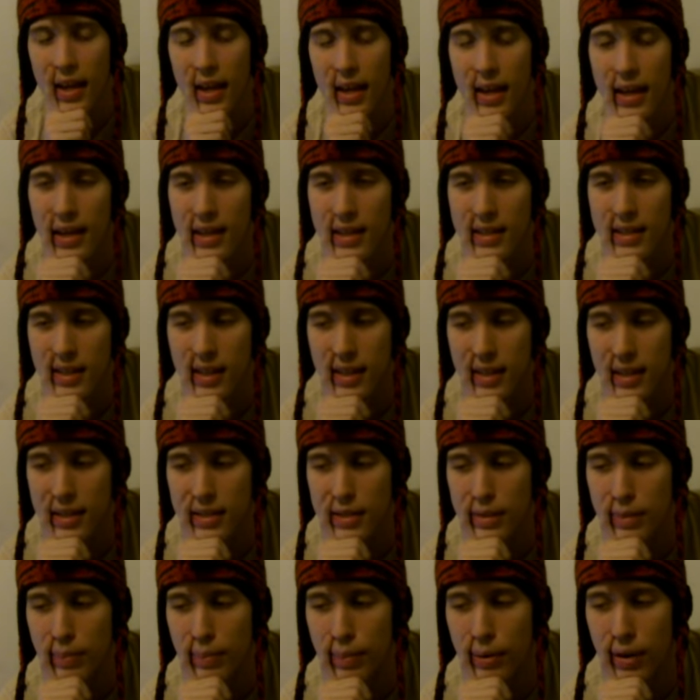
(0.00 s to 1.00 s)
And I say
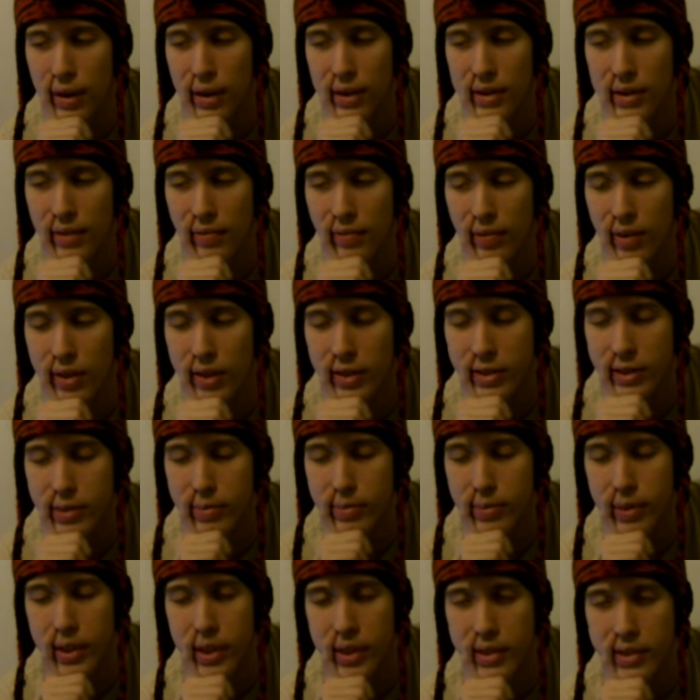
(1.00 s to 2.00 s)
that's a broad
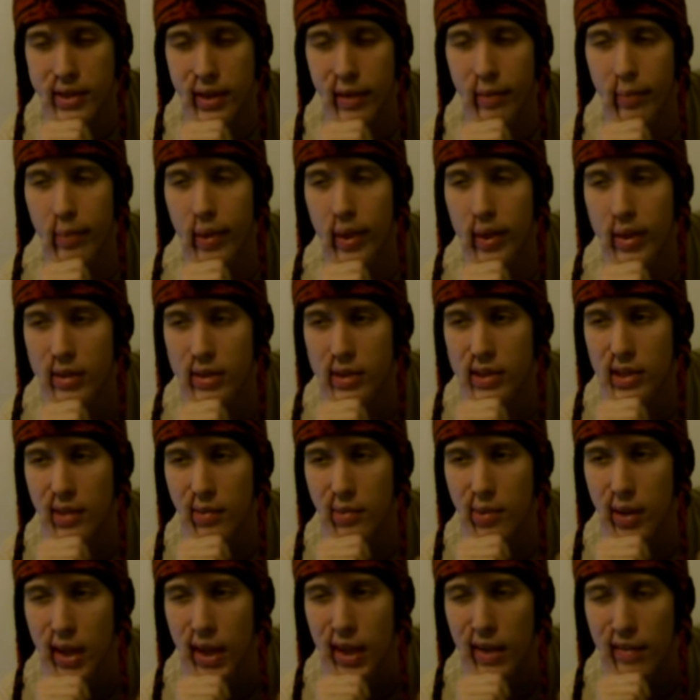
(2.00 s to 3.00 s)
definition because that means that
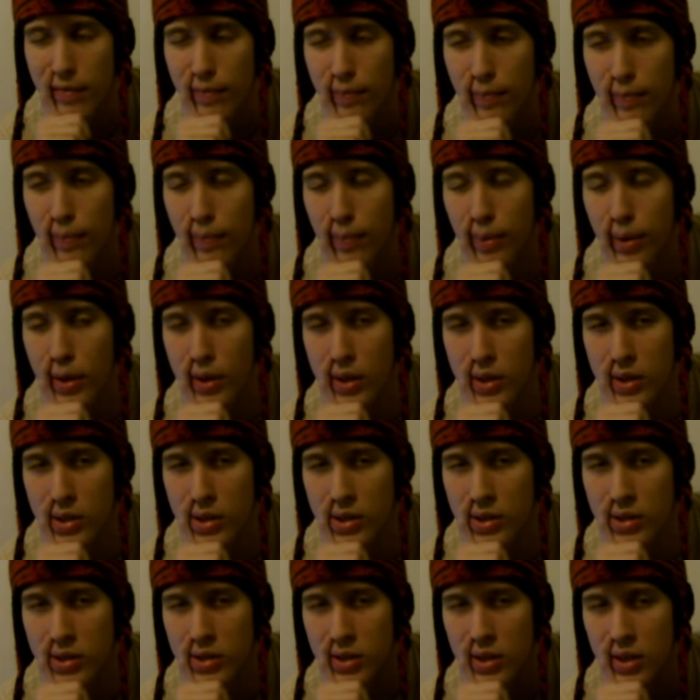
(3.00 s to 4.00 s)
we have
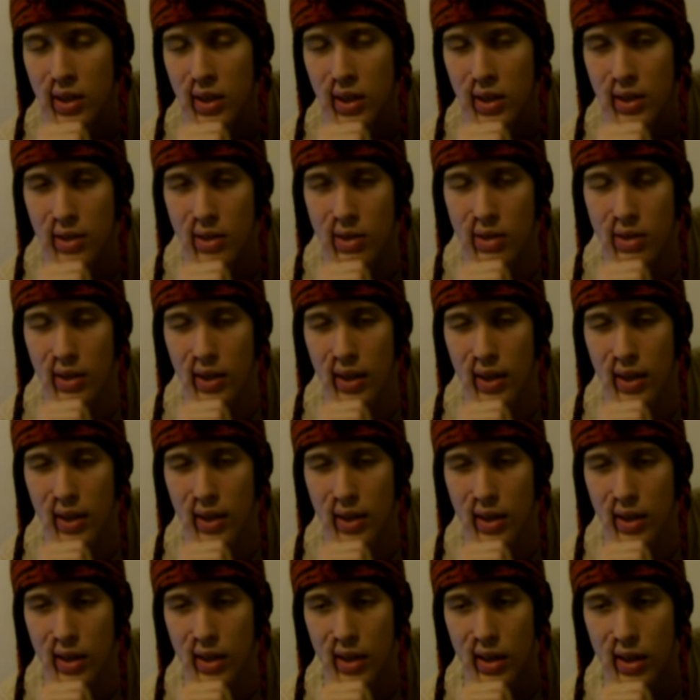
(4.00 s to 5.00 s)
books,
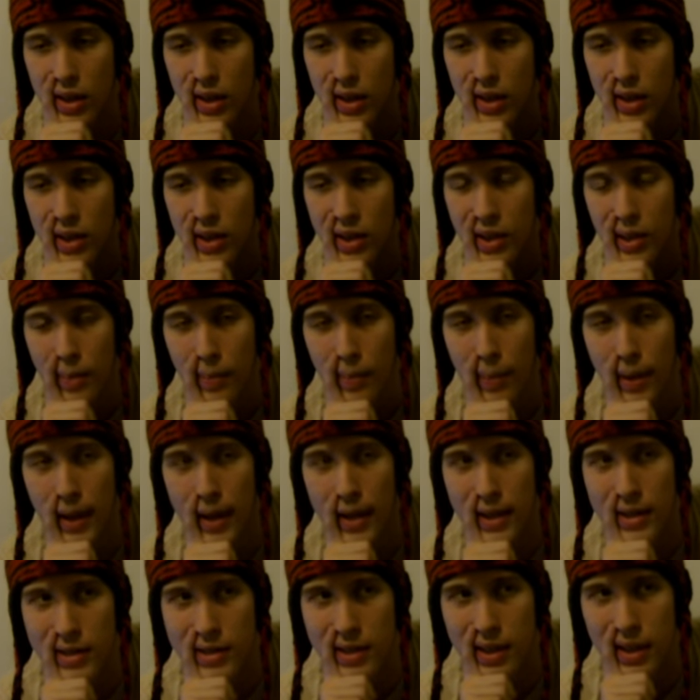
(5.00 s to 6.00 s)
theater,
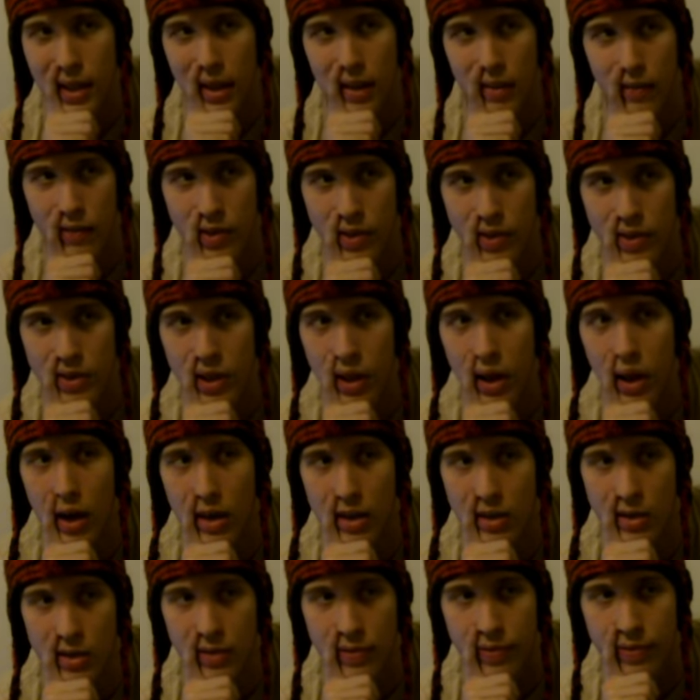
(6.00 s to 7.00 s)
painting,
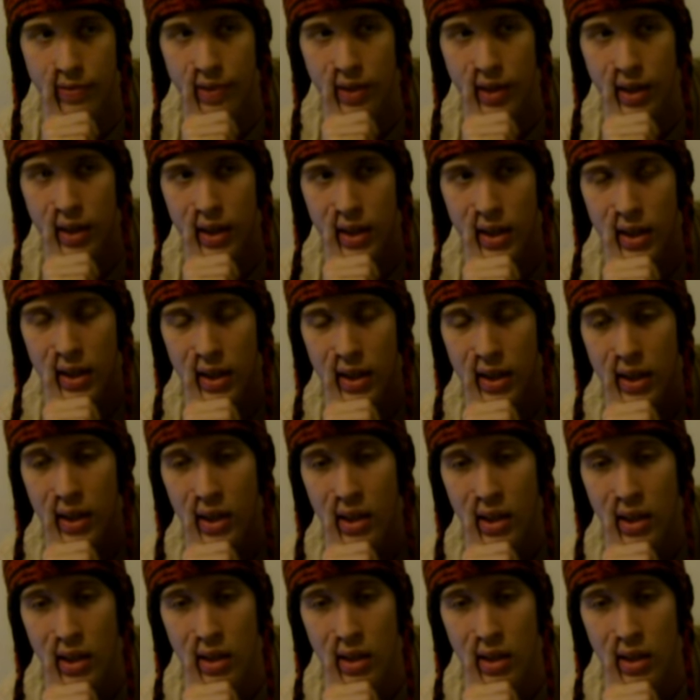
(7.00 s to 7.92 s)
photography,